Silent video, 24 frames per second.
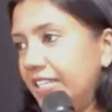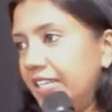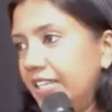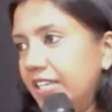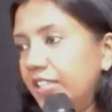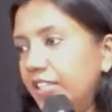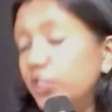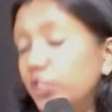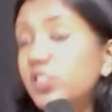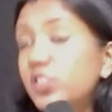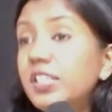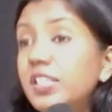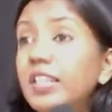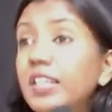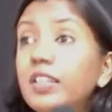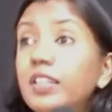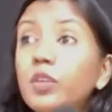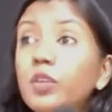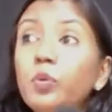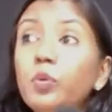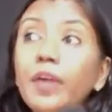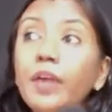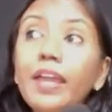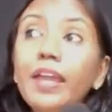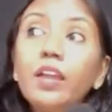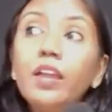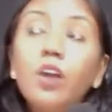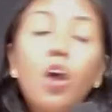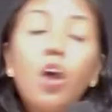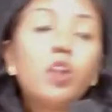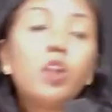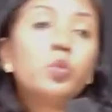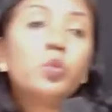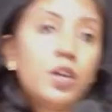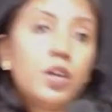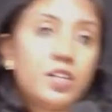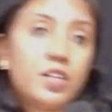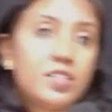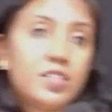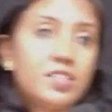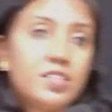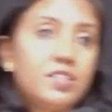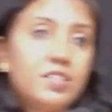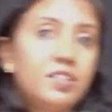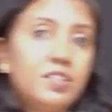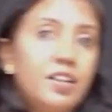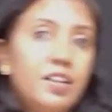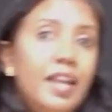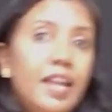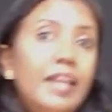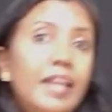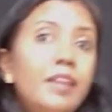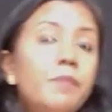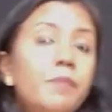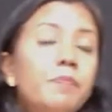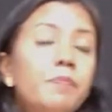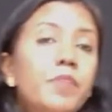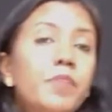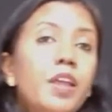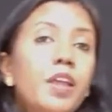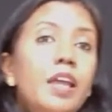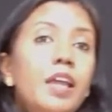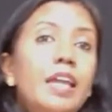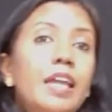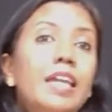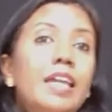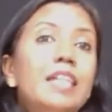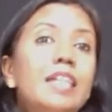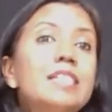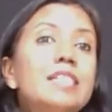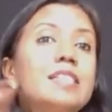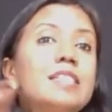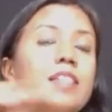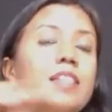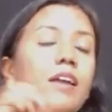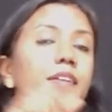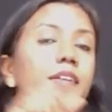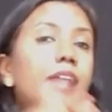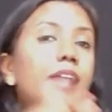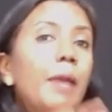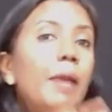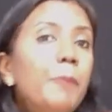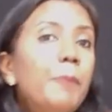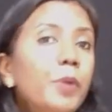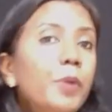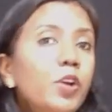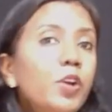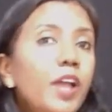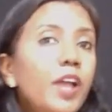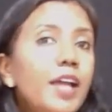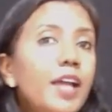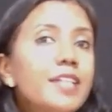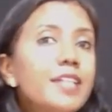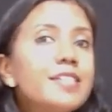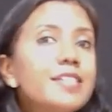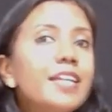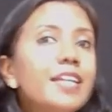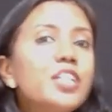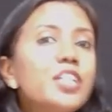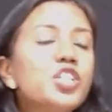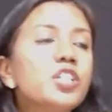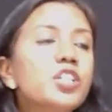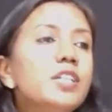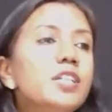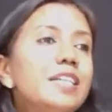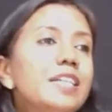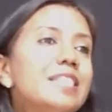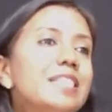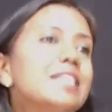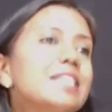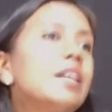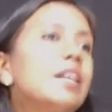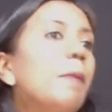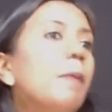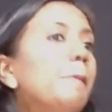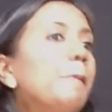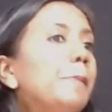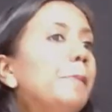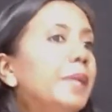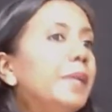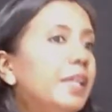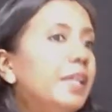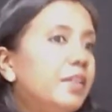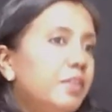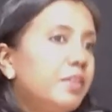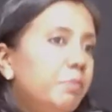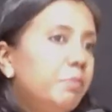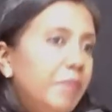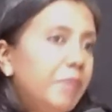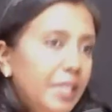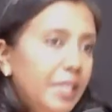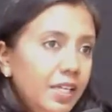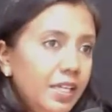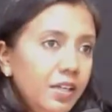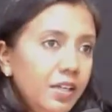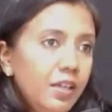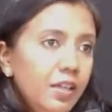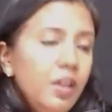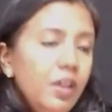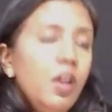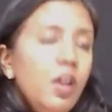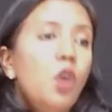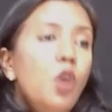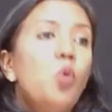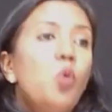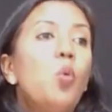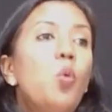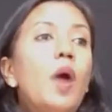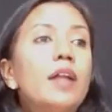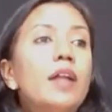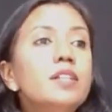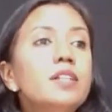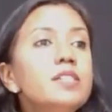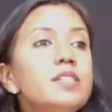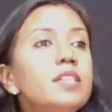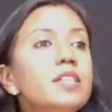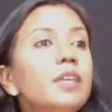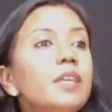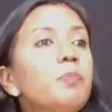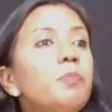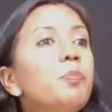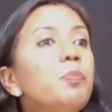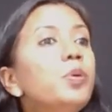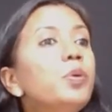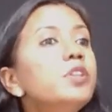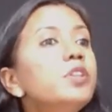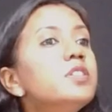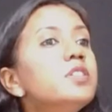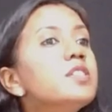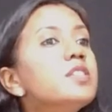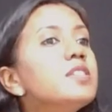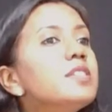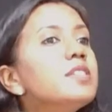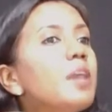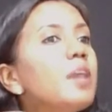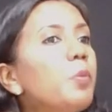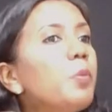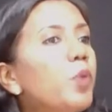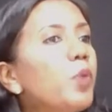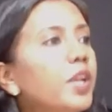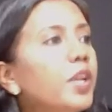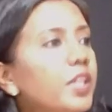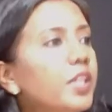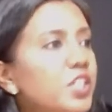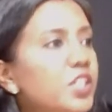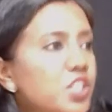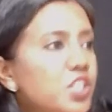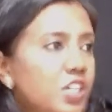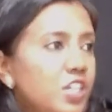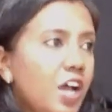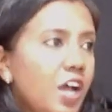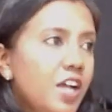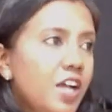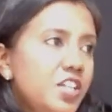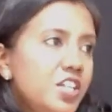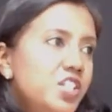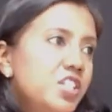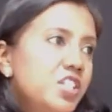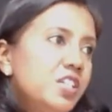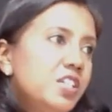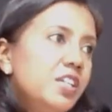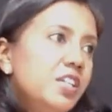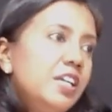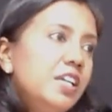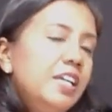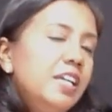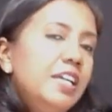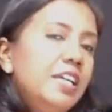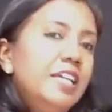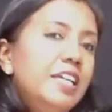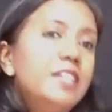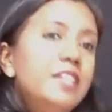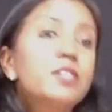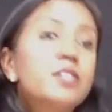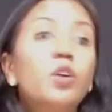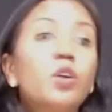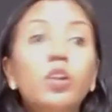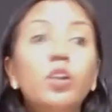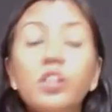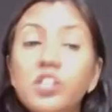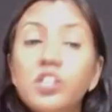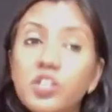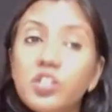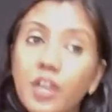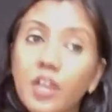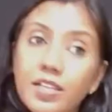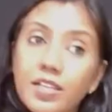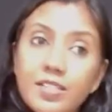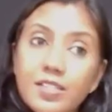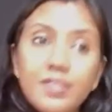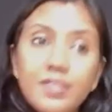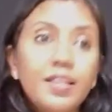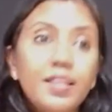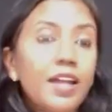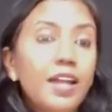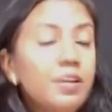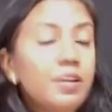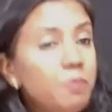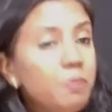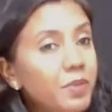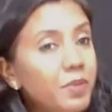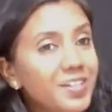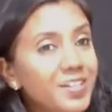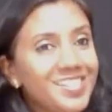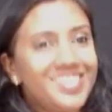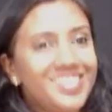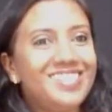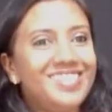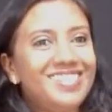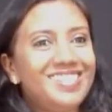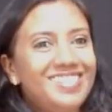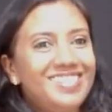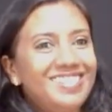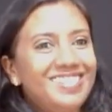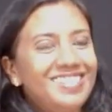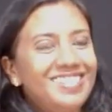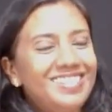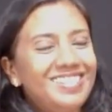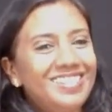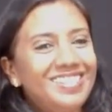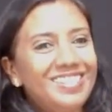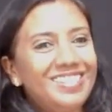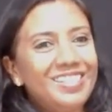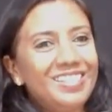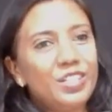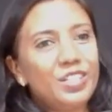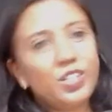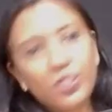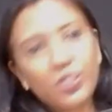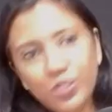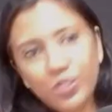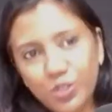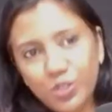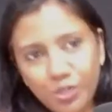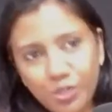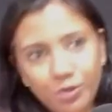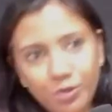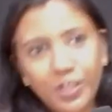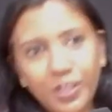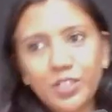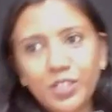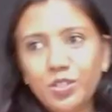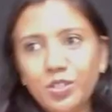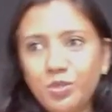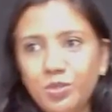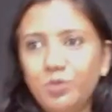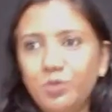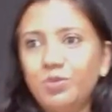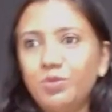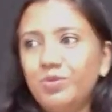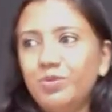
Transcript: You see, the way God works, right? His deputization is complete, meaning once he puts someone in charge, he's going to trust that person through and through.